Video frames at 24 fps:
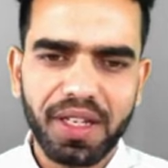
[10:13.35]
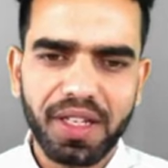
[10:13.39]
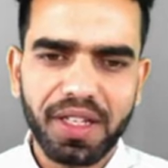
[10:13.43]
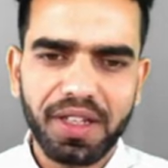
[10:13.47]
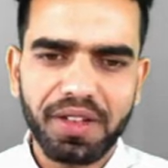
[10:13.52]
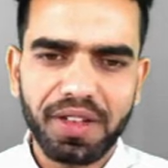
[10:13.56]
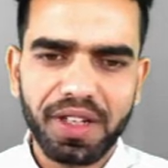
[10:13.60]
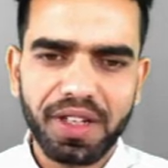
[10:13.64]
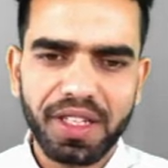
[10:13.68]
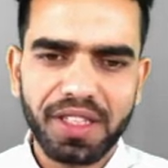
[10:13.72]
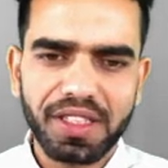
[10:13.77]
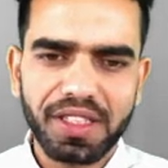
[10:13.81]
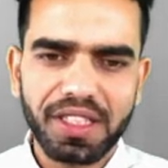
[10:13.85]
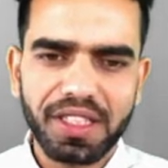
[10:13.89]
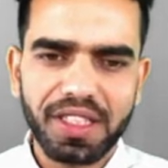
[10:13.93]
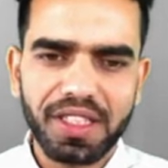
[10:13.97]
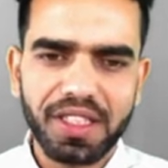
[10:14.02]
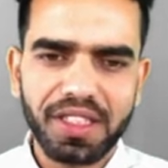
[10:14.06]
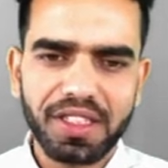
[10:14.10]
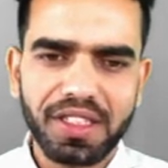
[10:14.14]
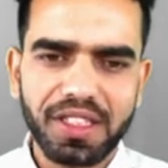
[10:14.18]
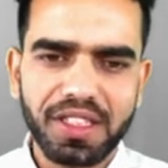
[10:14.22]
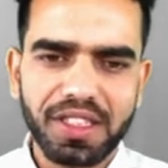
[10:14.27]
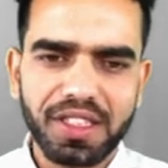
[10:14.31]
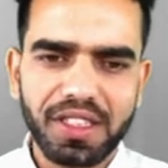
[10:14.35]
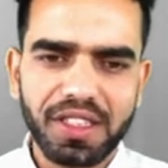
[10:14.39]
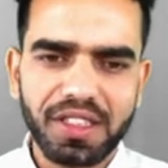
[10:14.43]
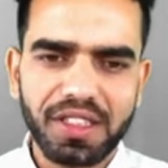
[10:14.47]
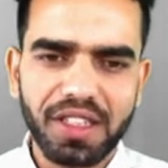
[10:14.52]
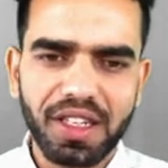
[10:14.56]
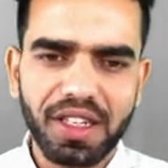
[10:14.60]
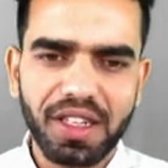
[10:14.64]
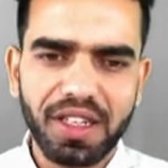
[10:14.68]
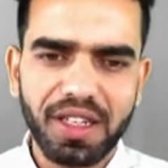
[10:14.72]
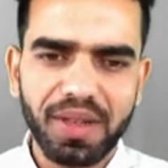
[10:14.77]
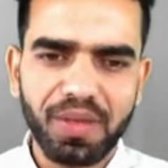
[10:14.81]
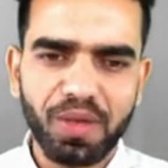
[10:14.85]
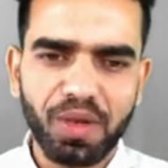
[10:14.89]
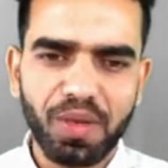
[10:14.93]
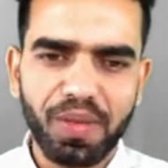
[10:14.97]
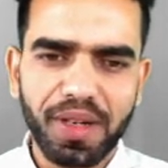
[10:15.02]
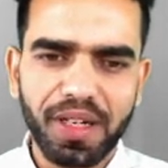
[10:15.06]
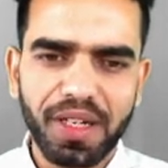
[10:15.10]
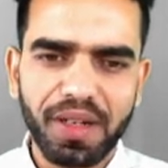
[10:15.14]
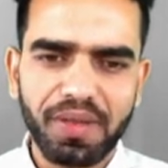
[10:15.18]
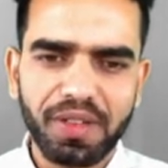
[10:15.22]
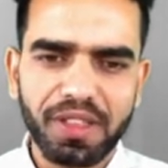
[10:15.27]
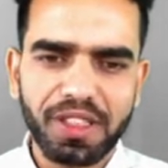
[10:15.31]
You can see this is the churning
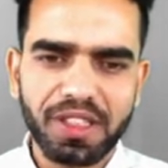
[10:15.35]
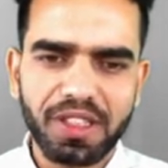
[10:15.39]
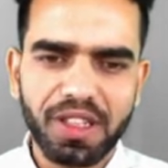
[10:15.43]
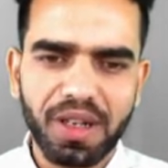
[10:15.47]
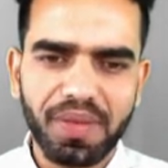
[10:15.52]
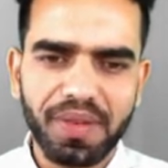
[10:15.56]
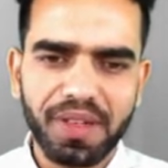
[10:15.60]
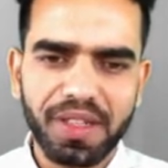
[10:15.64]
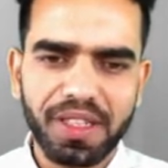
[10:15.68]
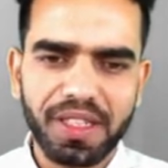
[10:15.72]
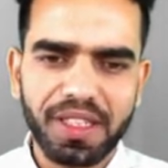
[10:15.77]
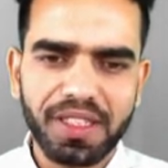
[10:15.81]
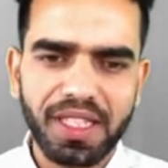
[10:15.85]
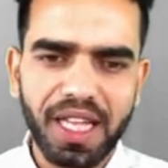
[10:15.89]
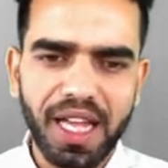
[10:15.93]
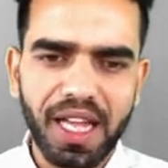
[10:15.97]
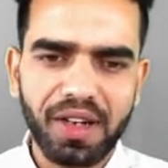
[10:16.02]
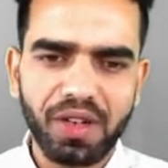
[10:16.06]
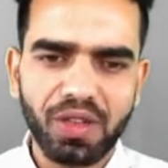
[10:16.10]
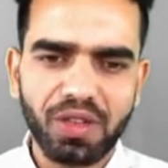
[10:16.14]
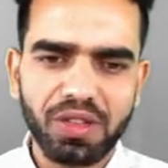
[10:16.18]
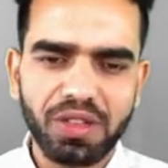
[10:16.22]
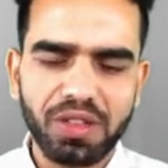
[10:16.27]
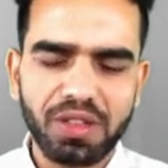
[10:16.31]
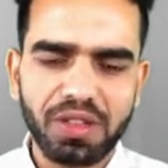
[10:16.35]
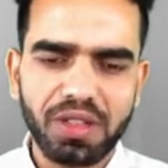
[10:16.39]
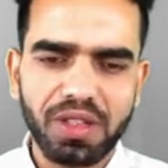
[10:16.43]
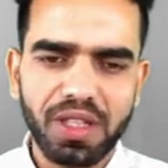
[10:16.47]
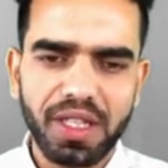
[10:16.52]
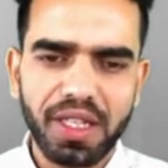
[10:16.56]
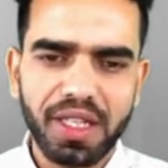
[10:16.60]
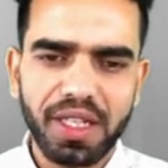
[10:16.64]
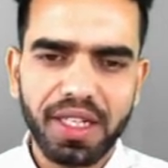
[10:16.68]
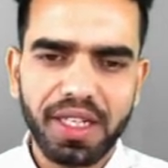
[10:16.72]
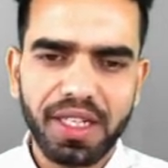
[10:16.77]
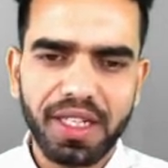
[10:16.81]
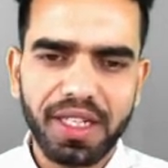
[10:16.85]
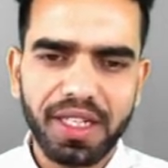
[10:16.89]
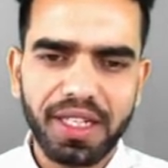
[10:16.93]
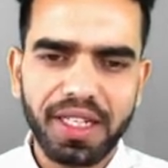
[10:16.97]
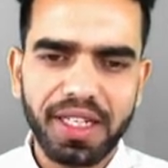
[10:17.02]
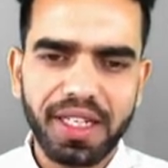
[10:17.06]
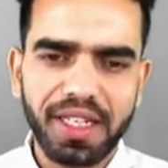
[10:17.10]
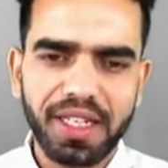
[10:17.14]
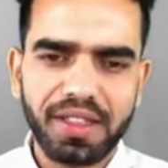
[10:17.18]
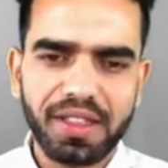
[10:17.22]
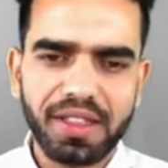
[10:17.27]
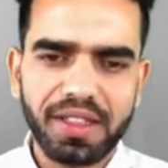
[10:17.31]
movement of the stomach, these arrows,
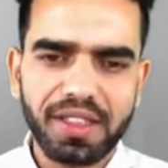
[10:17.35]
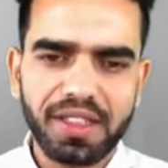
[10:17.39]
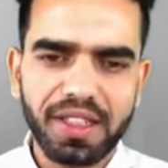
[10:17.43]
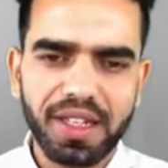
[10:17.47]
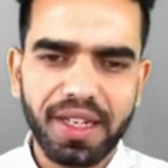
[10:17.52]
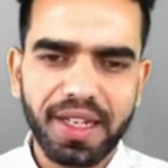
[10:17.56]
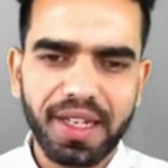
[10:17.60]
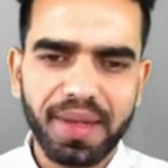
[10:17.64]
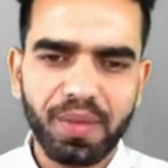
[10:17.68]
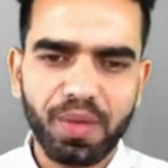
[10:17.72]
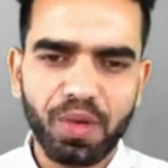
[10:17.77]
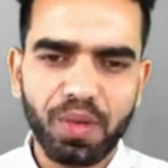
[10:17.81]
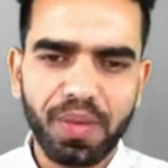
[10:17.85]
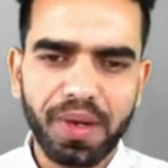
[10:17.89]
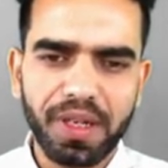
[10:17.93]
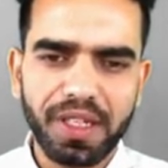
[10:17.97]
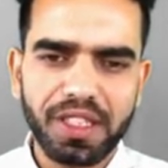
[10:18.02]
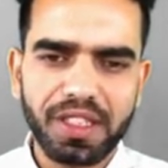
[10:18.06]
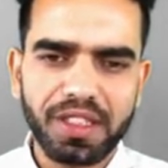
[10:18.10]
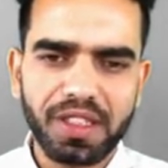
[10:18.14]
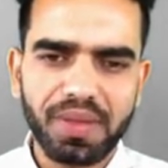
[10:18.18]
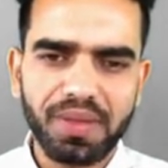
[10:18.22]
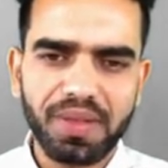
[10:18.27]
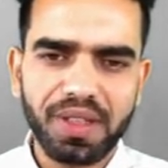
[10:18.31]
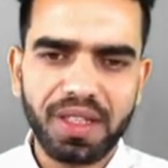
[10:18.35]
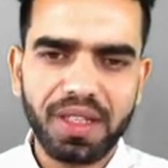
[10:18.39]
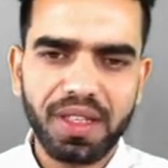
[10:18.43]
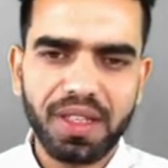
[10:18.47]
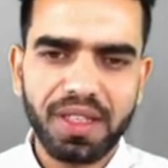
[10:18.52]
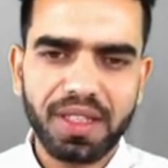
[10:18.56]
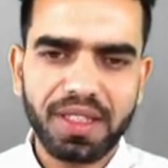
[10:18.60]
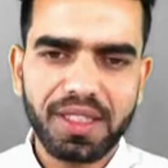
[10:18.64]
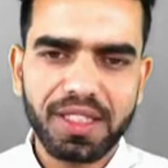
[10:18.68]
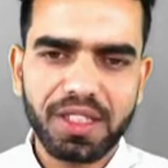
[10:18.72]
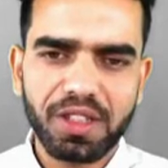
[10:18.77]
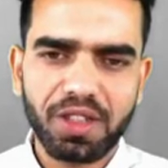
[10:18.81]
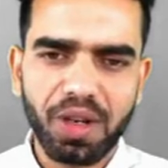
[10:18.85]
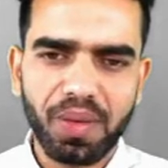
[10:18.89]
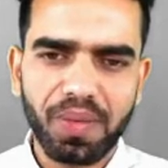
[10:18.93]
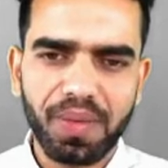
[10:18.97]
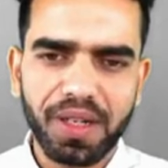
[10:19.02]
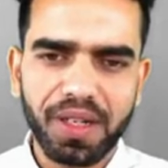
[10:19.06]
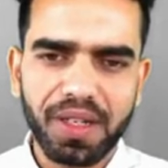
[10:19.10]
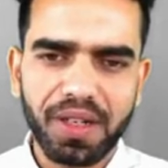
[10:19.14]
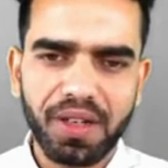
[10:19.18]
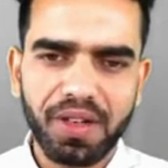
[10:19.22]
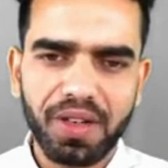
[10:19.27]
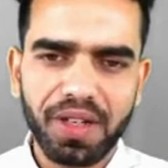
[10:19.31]
indicate the churning movements of the
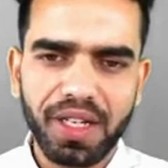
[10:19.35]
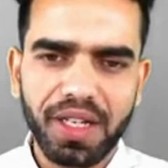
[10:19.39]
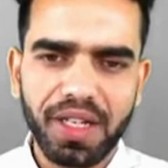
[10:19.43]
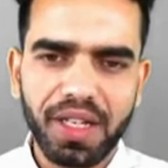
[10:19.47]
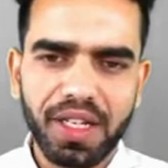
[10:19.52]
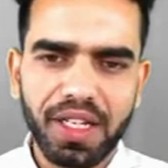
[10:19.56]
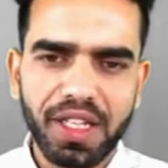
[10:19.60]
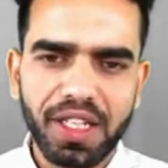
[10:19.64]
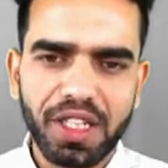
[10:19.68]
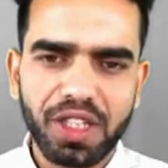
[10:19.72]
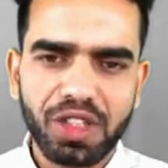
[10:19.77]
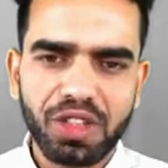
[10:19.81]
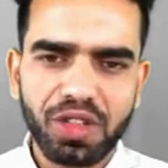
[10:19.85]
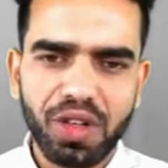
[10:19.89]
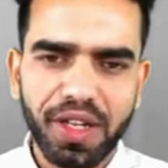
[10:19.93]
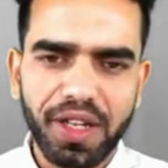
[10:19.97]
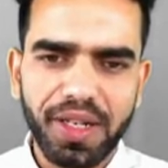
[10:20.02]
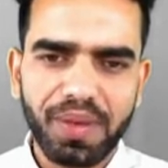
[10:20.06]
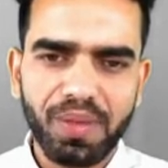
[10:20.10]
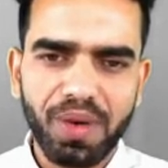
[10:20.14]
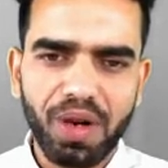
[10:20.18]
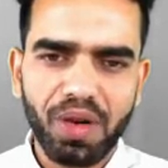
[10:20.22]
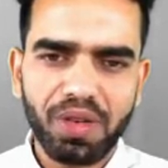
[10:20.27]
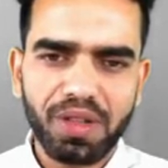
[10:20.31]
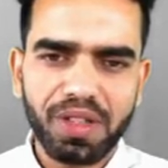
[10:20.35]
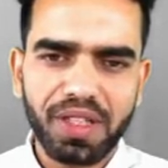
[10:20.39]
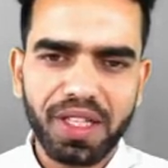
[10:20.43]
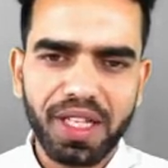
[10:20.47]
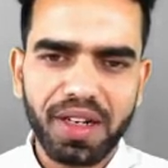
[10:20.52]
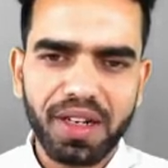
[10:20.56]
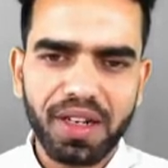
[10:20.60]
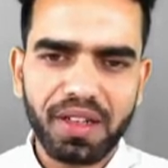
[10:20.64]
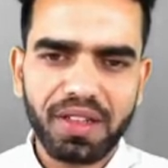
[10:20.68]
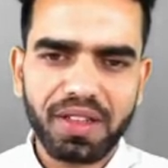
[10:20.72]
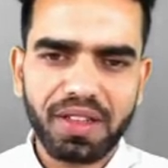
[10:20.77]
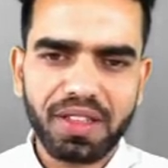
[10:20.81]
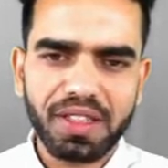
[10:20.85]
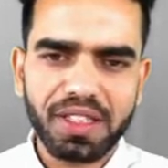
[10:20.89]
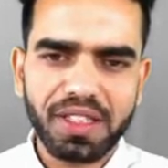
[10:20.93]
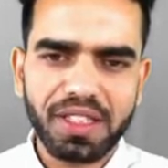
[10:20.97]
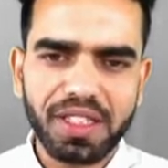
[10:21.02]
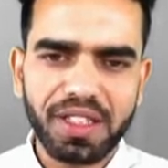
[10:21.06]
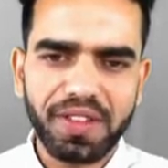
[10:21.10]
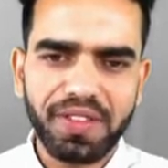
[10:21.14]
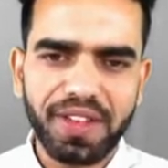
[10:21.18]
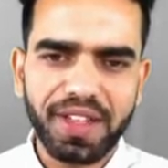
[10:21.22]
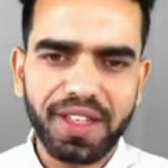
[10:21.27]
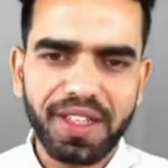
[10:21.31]
stomach. Okay, so in mouth there occurs
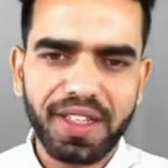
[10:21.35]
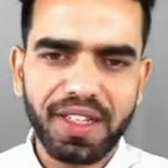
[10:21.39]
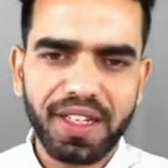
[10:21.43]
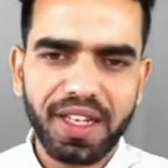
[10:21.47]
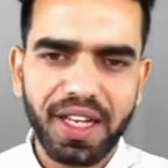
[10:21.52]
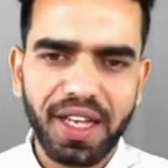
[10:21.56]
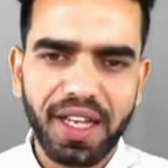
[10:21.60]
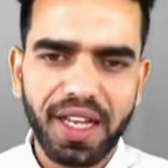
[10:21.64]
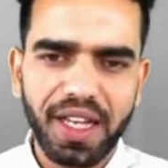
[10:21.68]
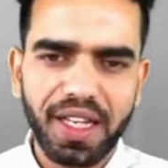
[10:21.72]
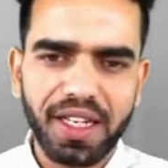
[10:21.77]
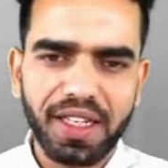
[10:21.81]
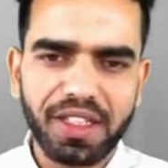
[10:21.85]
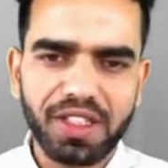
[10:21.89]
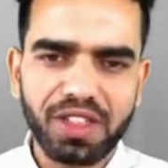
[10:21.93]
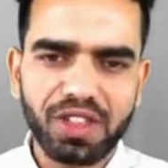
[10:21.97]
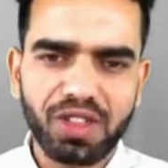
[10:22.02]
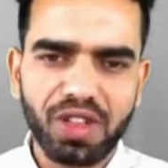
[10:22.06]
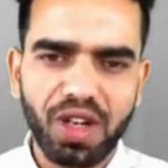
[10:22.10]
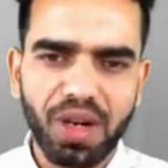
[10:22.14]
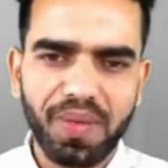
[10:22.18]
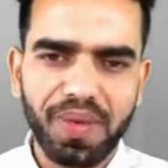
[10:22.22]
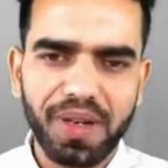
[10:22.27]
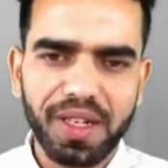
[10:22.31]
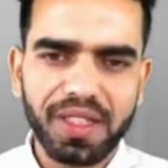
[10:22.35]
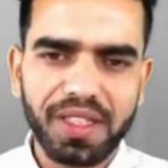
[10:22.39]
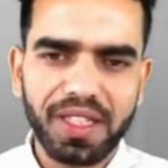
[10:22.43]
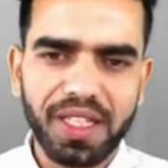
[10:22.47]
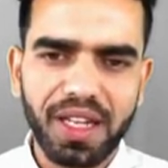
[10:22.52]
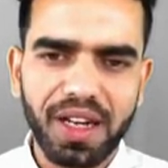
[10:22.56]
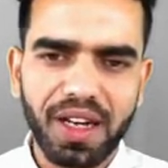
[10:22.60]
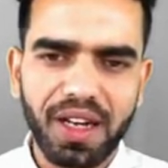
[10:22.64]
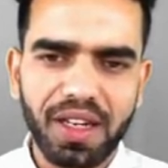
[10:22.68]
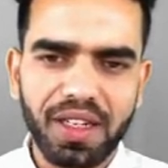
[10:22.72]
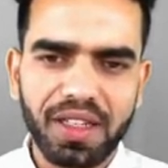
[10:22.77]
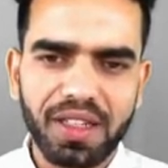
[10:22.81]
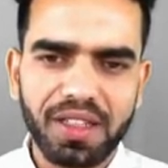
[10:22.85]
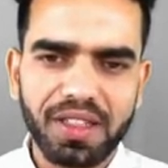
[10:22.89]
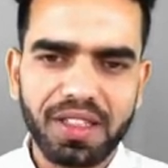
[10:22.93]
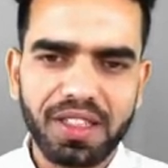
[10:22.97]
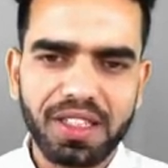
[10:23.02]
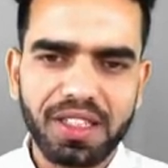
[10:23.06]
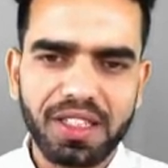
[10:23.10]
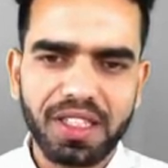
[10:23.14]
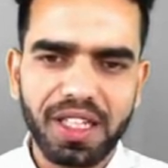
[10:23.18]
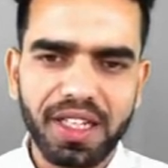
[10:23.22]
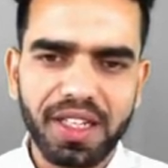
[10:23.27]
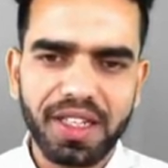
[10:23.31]
chewing, in stomach there occurs
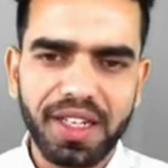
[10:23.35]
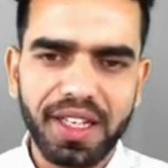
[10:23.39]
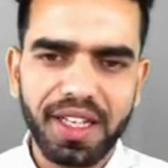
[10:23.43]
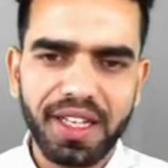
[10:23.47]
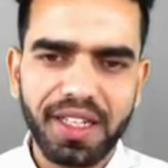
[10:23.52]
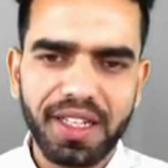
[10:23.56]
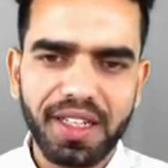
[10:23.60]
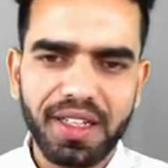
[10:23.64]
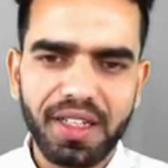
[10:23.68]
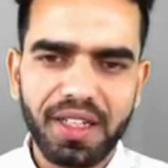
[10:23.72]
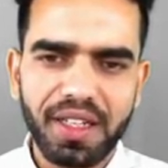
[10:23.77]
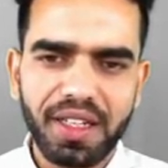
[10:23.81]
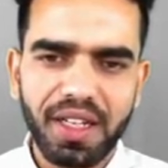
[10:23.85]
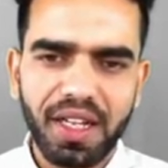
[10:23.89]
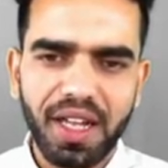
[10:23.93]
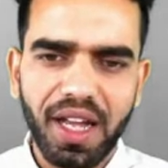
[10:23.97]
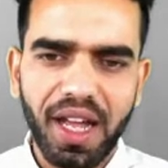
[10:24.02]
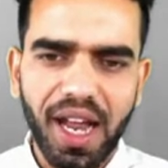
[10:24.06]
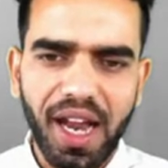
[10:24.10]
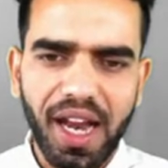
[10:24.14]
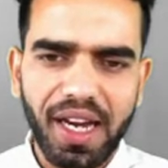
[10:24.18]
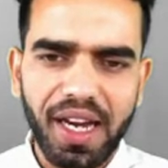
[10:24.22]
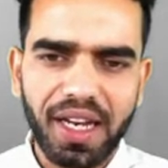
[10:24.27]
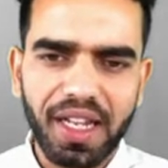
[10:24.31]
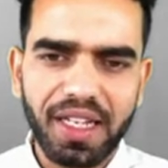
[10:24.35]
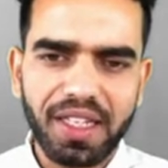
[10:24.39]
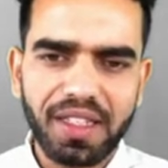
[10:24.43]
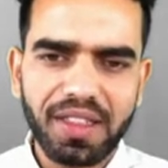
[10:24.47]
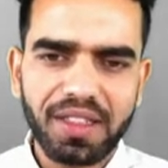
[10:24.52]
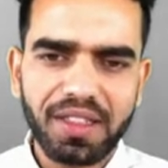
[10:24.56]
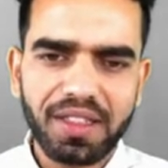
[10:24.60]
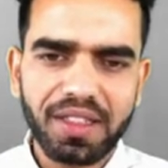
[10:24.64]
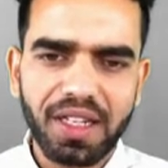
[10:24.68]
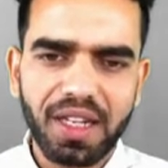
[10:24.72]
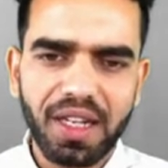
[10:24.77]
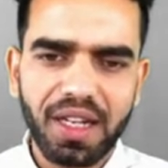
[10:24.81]
churning, and in